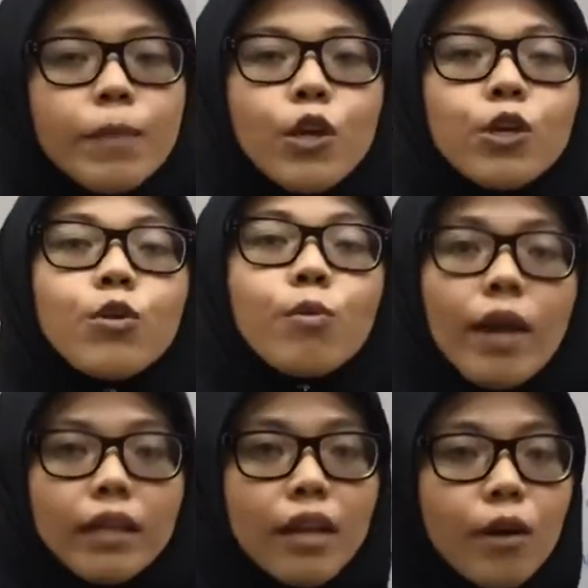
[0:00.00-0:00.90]
you write
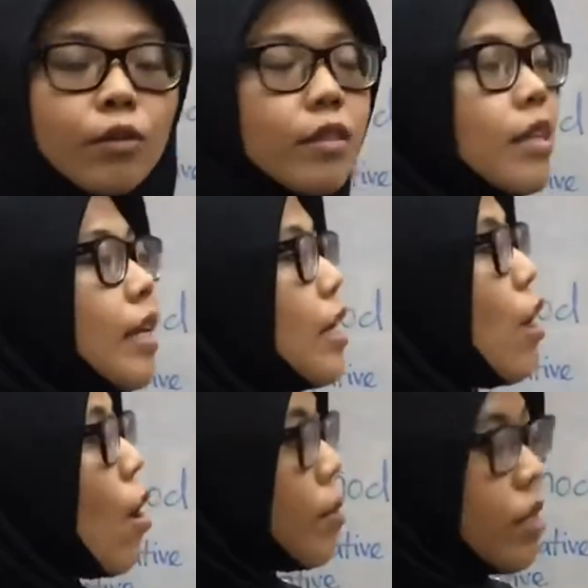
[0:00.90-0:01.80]
down the
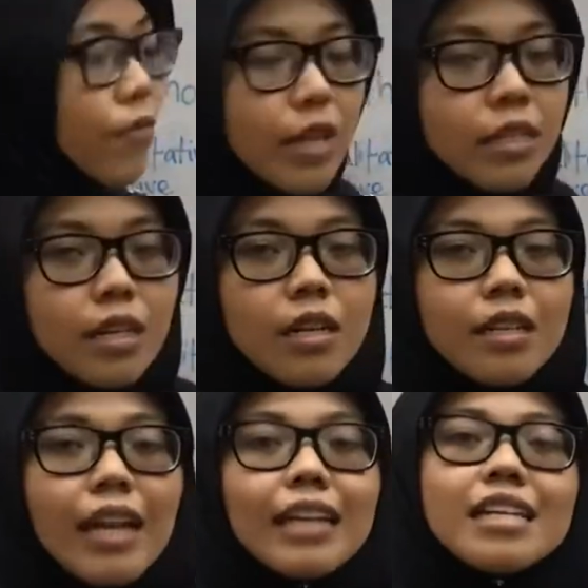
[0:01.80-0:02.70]
observation
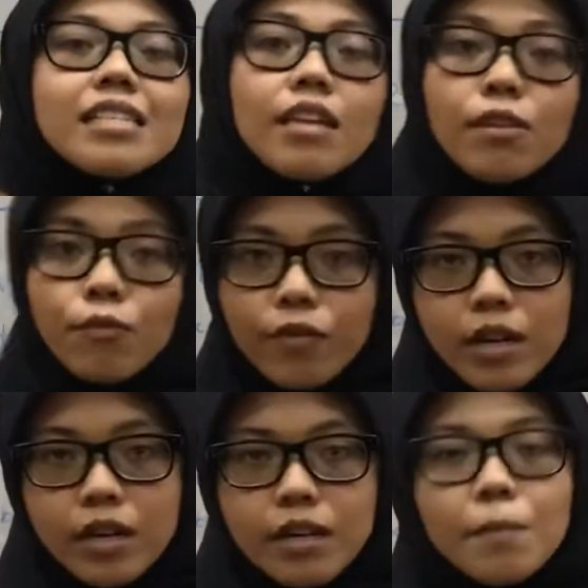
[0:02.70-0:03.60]
that is inferred
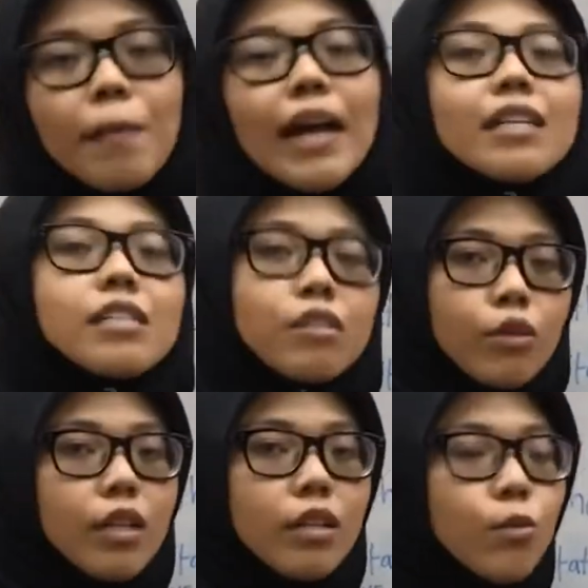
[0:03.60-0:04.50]
by the
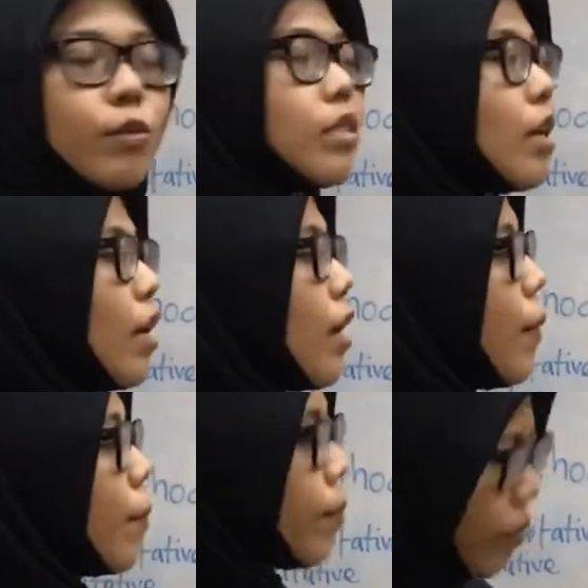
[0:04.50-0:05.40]
student, which
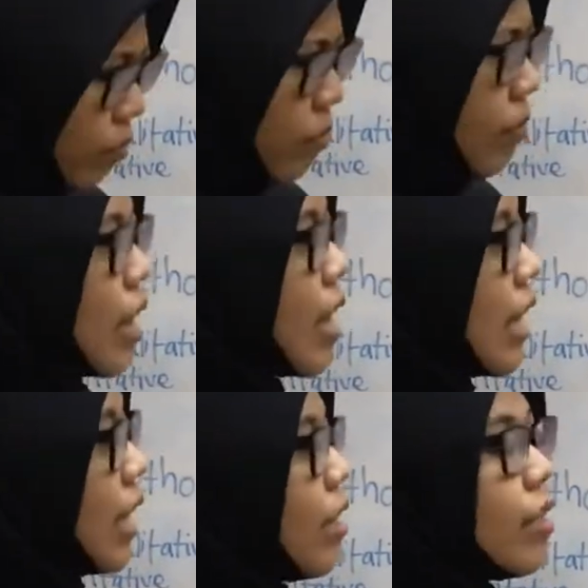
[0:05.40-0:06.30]

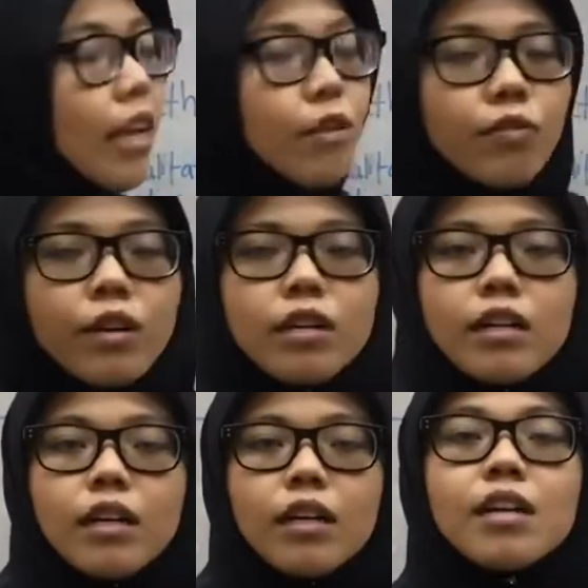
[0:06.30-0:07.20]
here they infer
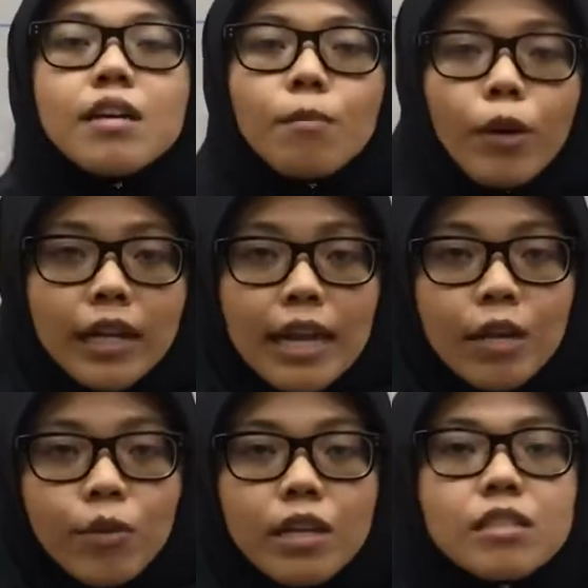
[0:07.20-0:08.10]
the body
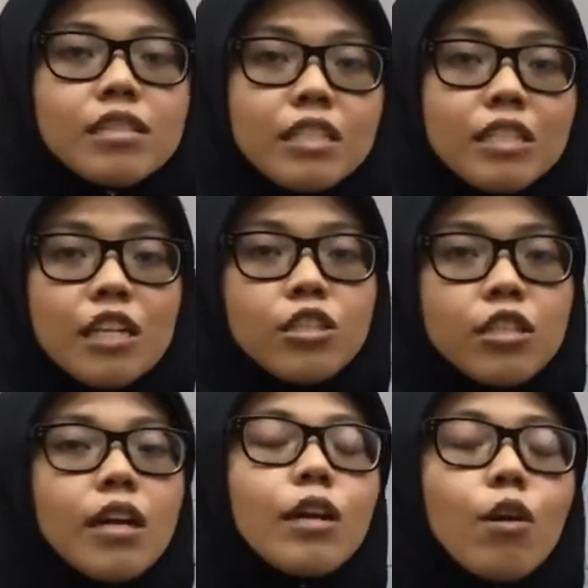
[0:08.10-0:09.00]
language, the gesture,
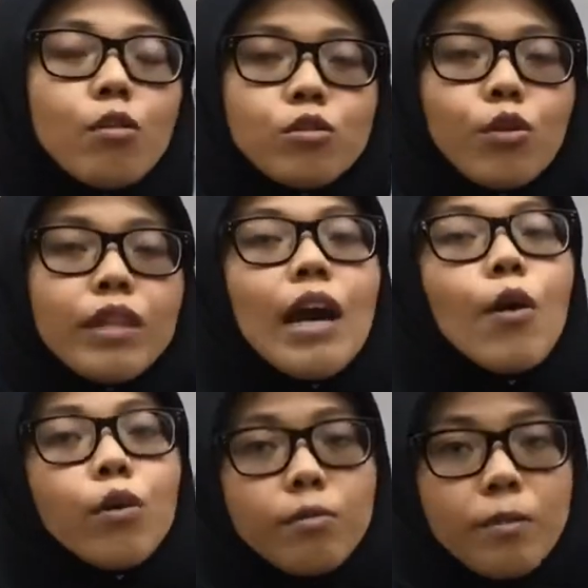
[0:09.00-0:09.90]
and also their
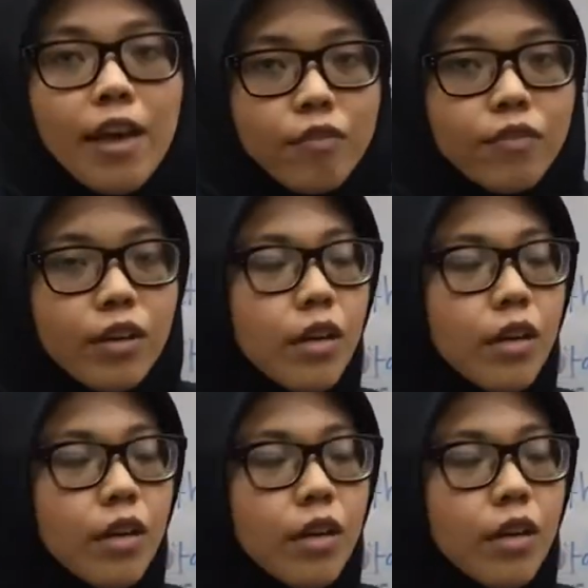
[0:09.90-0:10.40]
own behavior.